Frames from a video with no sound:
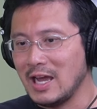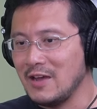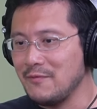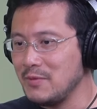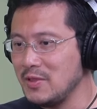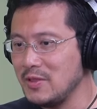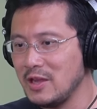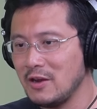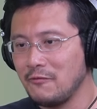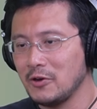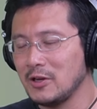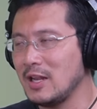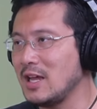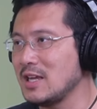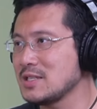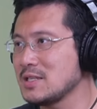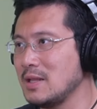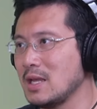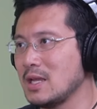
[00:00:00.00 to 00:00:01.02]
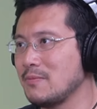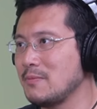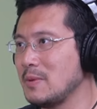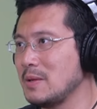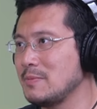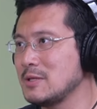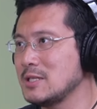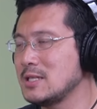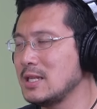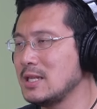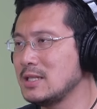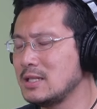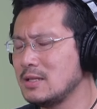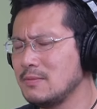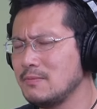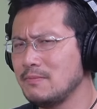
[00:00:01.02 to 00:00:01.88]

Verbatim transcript: I've been there for the last like basically